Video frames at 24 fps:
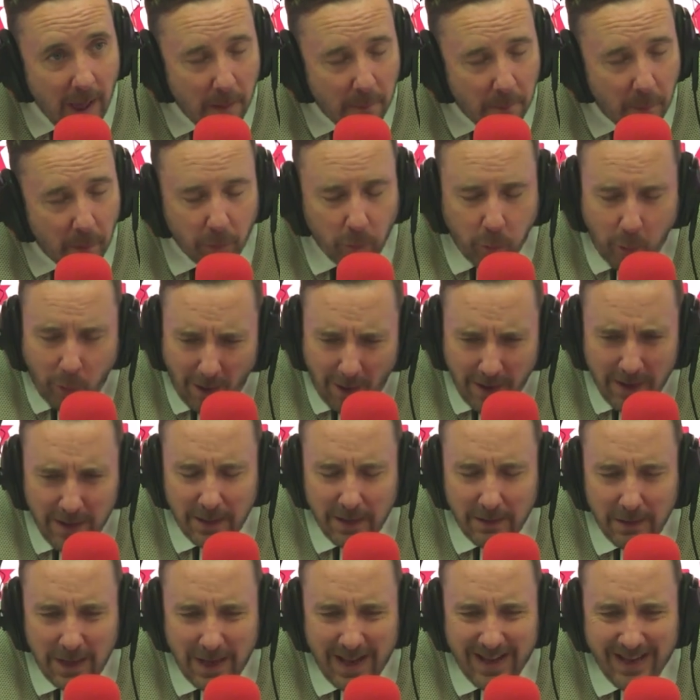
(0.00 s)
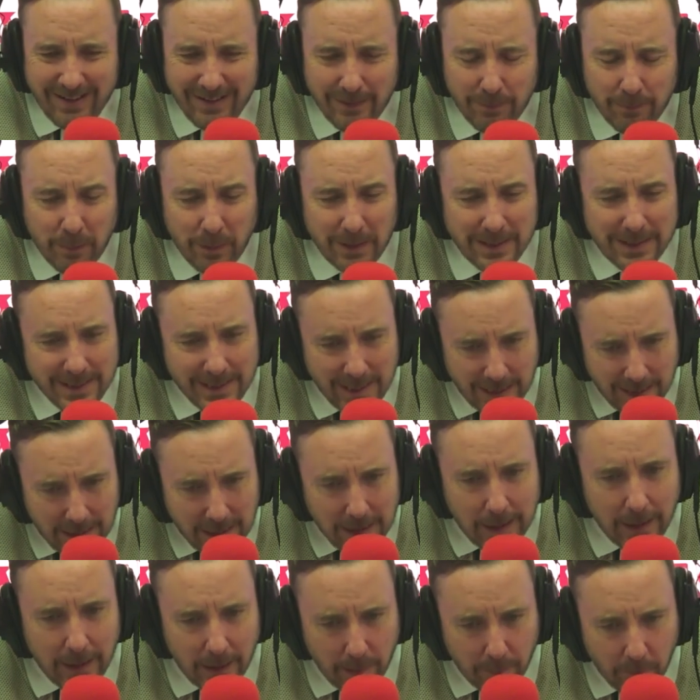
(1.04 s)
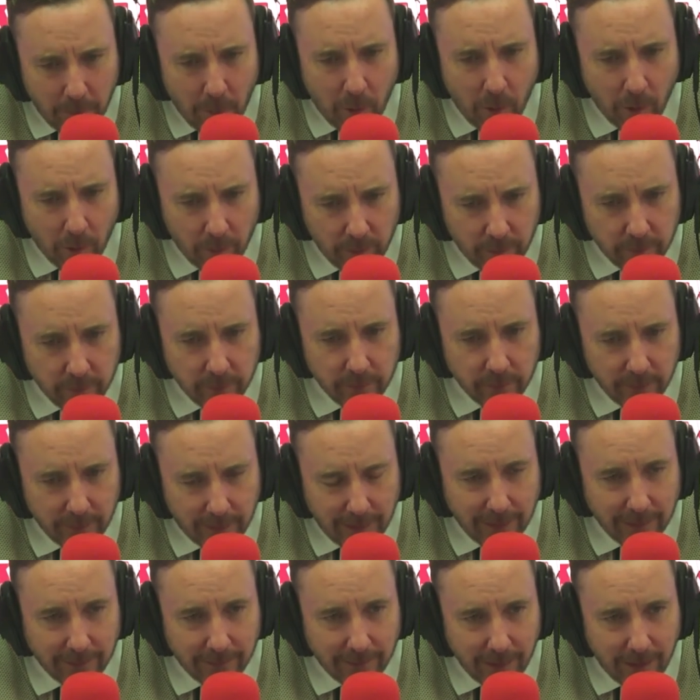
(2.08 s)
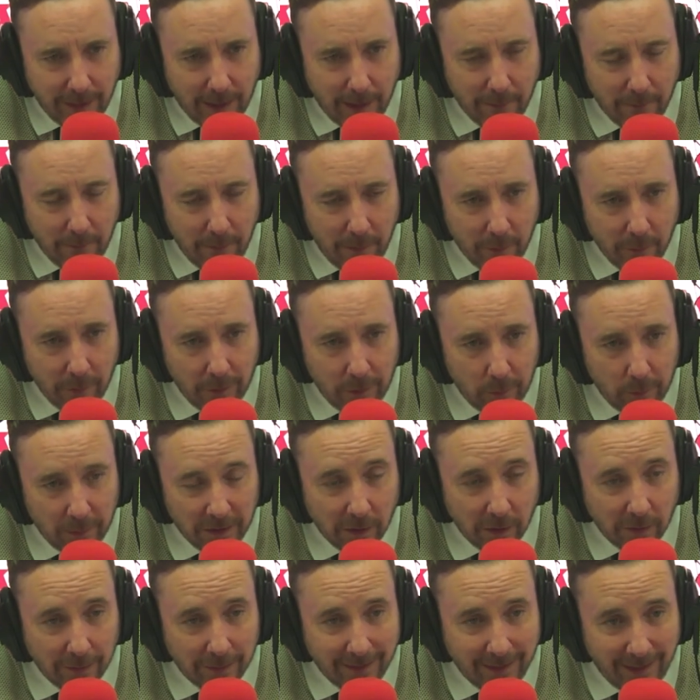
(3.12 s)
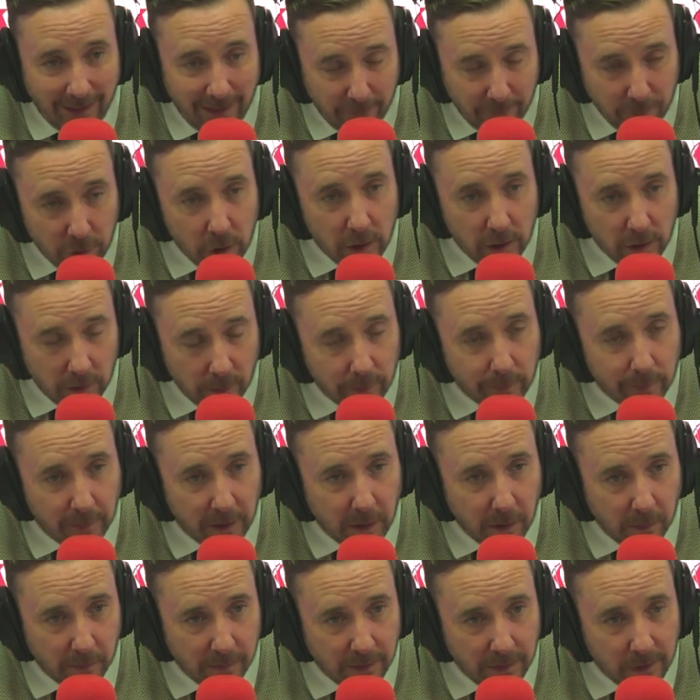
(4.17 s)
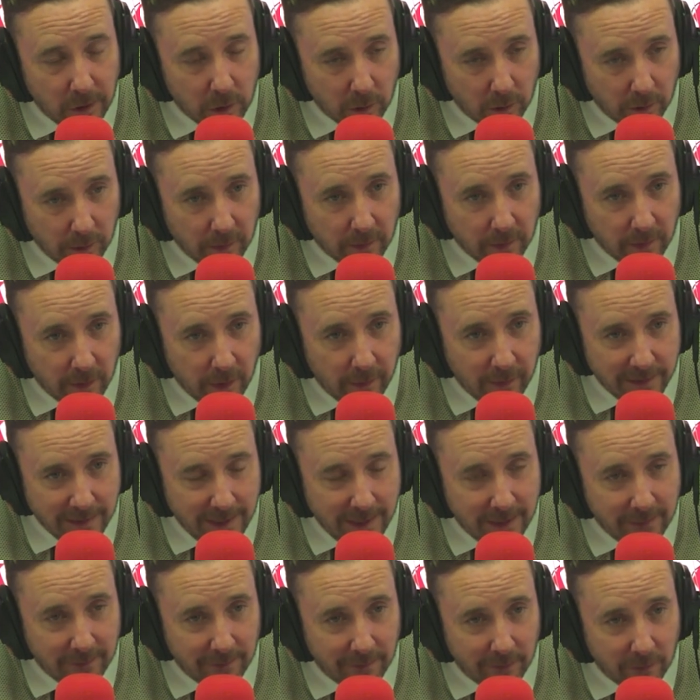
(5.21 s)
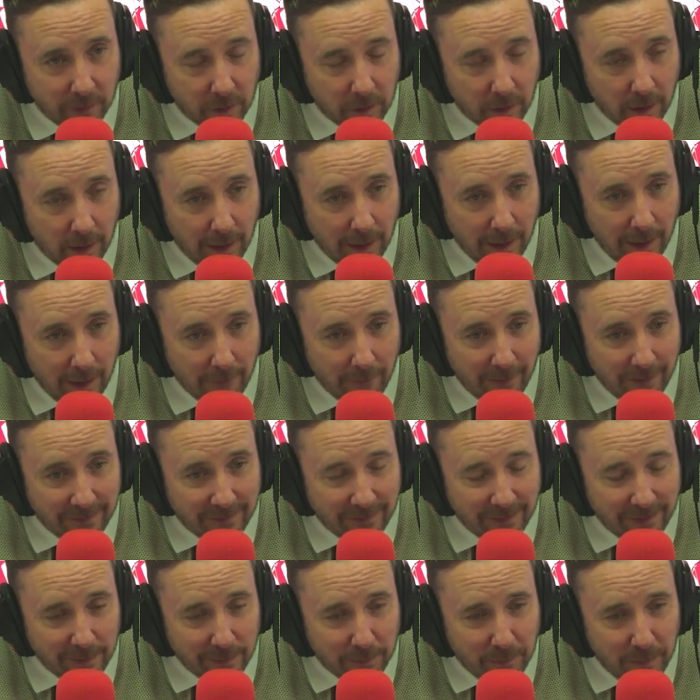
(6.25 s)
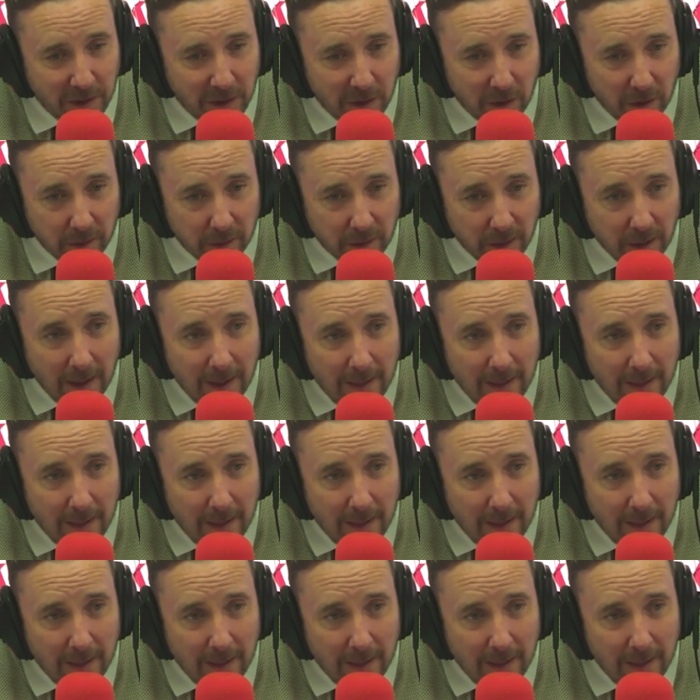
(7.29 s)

But why it's particularly important that Mary Lou McDonald, if she does become Taoiseach, does not attend such events is because